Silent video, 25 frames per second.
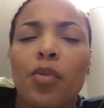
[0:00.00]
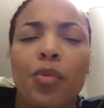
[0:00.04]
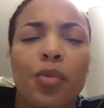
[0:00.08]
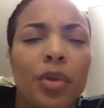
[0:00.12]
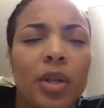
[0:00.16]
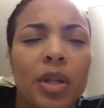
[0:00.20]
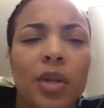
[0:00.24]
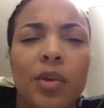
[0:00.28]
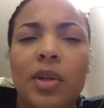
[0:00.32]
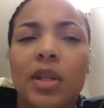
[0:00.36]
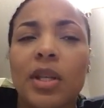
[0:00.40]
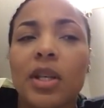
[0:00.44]

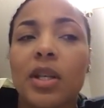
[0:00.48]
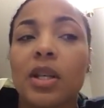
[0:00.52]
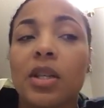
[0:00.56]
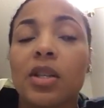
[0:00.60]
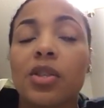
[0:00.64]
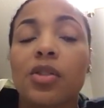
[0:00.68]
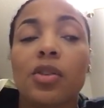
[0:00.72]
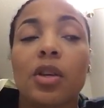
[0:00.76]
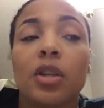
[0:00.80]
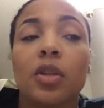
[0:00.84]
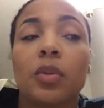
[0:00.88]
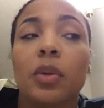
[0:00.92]
Really, really good
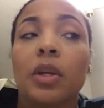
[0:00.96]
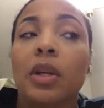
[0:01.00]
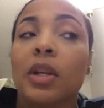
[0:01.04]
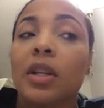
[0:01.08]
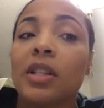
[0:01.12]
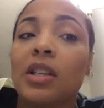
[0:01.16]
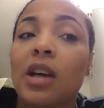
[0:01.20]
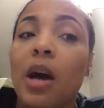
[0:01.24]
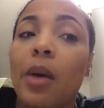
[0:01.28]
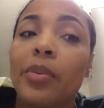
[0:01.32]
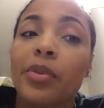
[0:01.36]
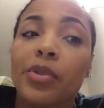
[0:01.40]
instructor. One of
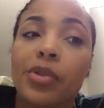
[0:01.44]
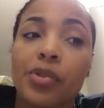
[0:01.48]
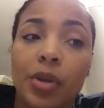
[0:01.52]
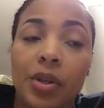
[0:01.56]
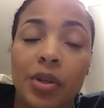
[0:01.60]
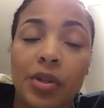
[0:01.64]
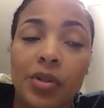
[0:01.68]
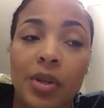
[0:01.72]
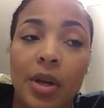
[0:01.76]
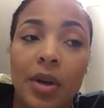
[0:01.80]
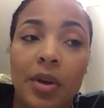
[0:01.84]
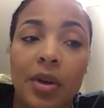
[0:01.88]
the top
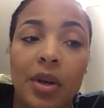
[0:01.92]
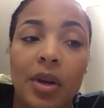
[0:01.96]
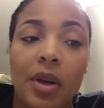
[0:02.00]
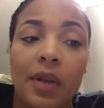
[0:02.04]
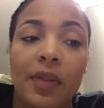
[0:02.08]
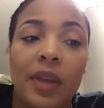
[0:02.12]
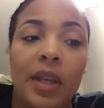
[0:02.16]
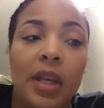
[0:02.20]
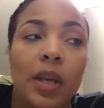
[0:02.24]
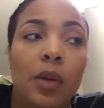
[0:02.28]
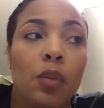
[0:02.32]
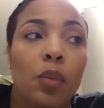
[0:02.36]
instructors out here. I
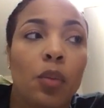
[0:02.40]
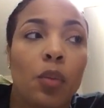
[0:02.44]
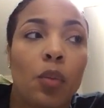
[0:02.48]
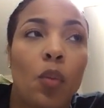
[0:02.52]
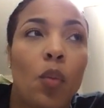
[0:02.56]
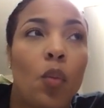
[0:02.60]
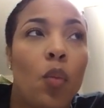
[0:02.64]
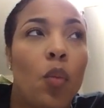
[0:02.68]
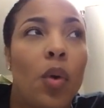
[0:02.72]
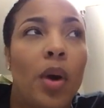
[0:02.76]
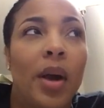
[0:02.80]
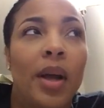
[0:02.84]
think he was
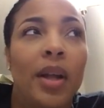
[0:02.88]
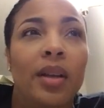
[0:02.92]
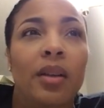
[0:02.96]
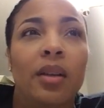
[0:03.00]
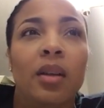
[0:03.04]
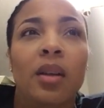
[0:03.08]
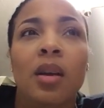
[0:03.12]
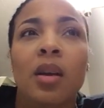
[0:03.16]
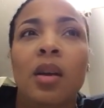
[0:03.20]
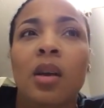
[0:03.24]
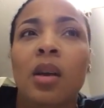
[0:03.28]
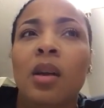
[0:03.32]

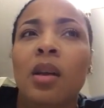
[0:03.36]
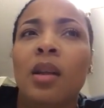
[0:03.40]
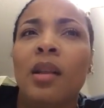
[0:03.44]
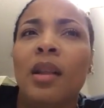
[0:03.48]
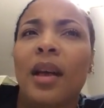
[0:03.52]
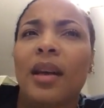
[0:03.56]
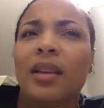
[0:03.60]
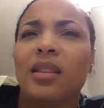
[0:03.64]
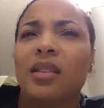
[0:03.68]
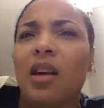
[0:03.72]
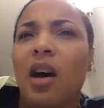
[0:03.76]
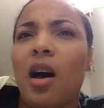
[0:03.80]
one
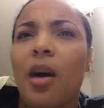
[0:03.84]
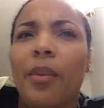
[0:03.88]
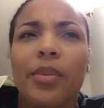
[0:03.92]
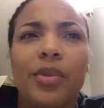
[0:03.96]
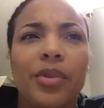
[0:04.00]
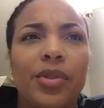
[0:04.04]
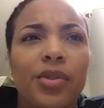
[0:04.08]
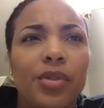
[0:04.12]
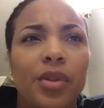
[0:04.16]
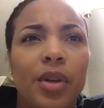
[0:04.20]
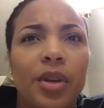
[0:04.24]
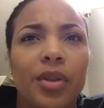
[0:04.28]
like top
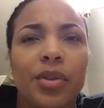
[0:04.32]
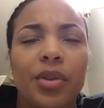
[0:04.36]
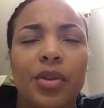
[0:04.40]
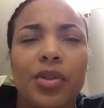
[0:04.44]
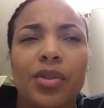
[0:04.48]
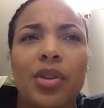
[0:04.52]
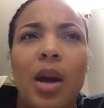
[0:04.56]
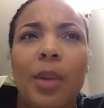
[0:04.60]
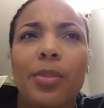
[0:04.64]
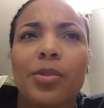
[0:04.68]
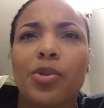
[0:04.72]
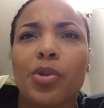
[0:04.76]
instructor,
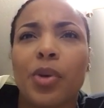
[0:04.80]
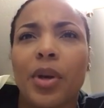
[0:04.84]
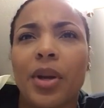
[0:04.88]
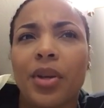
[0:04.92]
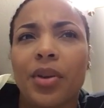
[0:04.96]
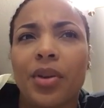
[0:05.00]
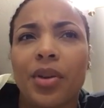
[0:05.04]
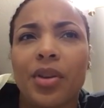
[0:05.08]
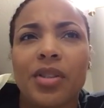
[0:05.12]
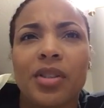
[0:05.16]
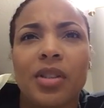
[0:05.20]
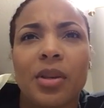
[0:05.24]
top
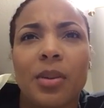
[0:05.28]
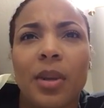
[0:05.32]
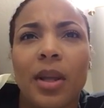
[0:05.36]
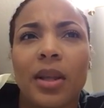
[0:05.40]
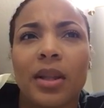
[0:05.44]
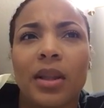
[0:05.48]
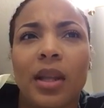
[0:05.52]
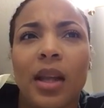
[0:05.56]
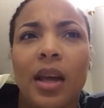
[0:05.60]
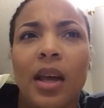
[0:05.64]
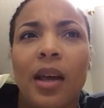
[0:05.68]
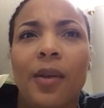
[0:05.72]
trainer or something
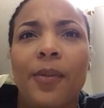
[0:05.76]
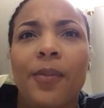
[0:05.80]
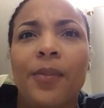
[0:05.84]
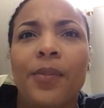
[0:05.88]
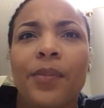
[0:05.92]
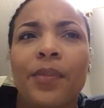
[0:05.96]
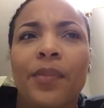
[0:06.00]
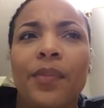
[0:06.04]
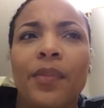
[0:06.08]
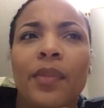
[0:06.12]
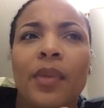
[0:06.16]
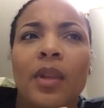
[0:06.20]
like that.
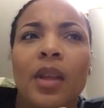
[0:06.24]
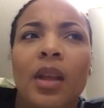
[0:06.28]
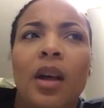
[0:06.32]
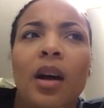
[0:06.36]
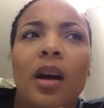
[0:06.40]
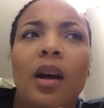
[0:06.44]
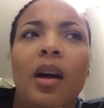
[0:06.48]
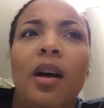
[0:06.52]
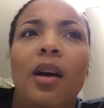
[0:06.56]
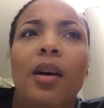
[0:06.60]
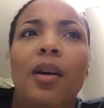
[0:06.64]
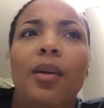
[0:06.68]

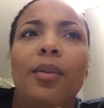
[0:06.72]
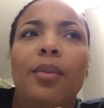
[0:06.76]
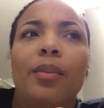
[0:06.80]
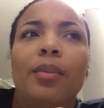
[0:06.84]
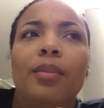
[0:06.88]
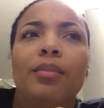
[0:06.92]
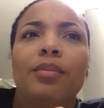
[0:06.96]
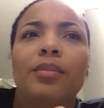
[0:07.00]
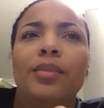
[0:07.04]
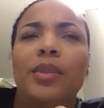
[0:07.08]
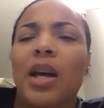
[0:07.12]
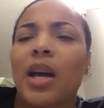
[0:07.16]

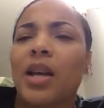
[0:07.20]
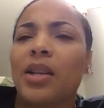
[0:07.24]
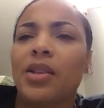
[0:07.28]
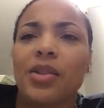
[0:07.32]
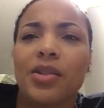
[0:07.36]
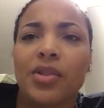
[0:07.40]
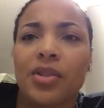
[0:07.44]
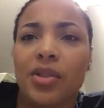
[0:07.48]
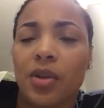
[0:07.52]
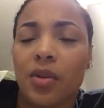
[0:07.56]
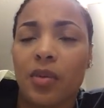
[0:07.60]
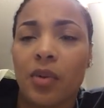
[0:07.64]
9
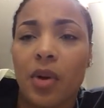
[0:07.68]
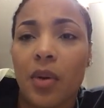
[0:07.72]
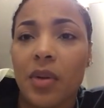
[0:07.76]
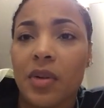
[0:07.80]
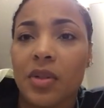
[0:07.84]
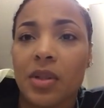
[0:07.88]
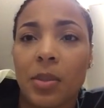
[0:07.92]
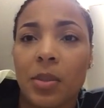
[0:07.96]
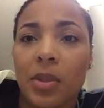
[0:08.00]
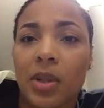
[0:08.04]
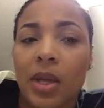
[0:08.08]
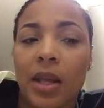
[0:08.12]
years in a row
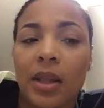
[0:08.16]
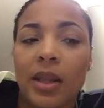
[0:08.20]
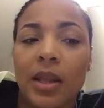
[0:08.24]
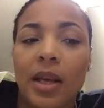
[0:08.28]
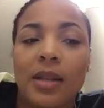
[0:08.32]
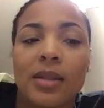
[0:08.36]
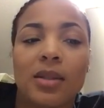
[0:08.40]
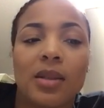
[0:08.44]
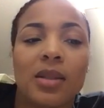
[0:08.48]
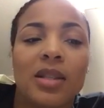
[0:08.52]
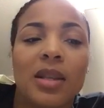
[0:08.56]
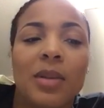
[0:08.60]
or something like
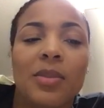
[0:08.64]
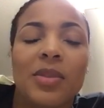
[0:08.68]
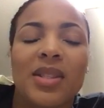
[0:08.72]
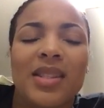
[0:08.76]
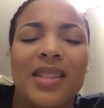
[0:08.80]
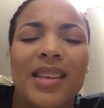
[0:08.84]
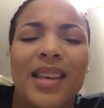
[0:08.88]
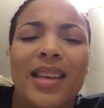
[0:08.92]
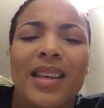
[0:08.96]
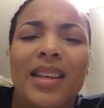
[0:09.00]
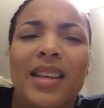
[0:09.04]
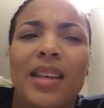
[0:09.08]
that. So his name is
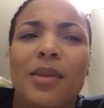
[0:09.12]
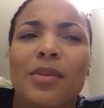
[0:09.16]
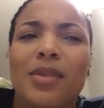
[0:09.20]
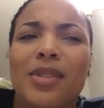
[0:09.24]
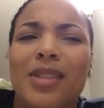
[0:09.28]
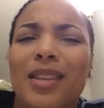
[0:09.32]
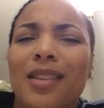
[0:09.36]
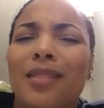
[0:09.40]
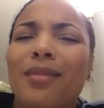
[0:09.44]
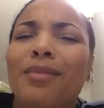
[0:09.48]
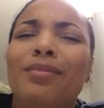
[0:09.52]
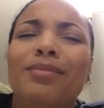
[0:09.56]
Danny
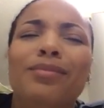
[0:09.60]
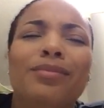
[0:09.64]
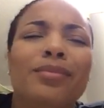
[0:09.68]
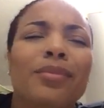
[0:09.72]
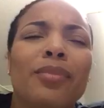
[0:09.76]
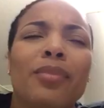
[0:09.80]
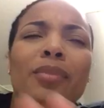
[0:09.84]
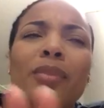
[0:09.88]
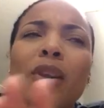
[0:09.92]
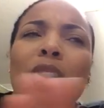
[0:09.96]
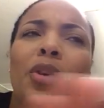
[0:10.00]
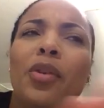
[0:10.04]
Gibson.
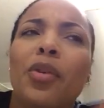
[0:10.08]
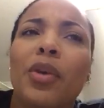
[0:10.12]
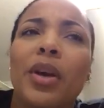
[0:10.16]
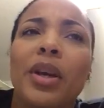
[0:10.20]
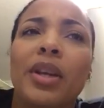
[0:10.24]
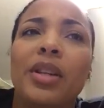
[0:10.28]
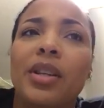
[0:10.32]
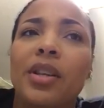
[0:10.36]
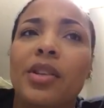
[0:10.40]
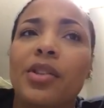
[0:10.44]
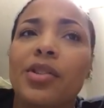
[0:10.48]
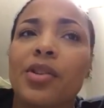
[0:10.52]

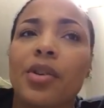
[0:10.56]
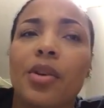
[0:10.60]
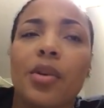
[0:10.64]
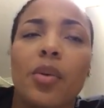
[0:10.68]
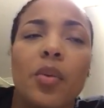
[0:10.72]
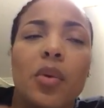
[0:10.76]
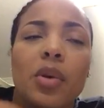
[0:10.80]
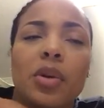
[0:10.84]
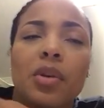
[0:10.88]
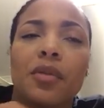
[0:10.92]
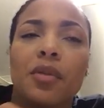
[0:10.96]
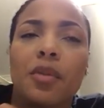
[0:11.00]
Great
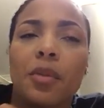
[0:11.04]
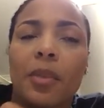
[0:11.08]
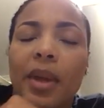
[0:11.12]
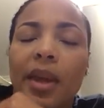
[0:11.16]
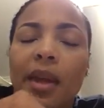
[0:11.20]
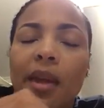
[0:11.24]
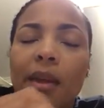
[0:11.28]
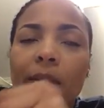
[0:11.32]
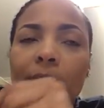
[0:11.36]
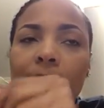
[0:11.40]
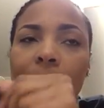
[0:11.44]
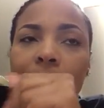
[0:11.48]
teacher, wonderful
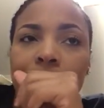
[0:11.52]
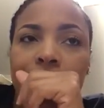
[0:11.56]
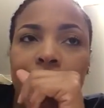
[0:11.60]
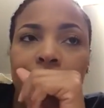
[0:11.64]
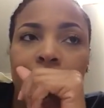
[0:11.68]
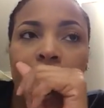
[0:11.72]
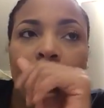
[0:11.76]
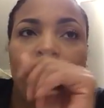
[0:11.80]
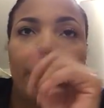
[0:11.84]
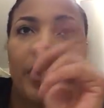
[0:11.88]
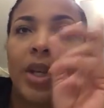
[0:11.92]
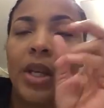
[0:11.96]
man.
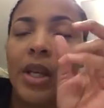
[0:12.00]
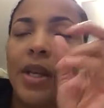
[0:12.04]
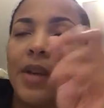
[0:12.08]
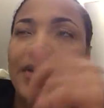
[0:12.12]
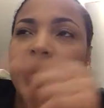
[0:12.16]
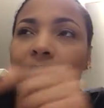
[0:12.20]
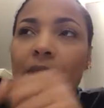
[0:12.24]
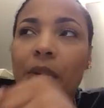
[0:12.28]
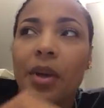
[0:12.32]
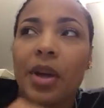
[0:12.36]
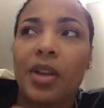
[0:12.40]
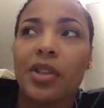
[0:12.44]

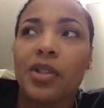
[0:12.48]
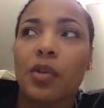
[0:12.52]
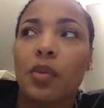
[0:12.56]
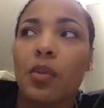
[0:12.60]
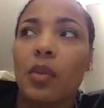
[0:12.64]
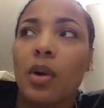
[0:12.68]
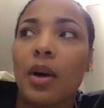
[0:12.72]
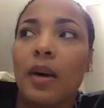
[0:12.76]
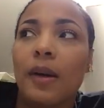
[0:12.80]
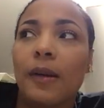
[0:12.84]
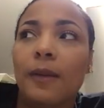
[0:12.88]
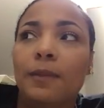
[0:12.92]
Gives
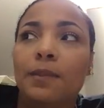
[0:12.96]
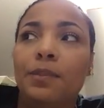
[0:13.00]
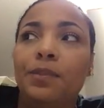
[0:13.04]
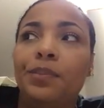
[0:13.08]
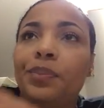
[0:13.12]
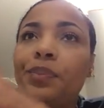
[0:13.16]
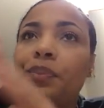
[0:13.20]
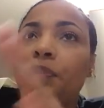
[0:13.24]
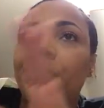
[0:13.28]
direction well.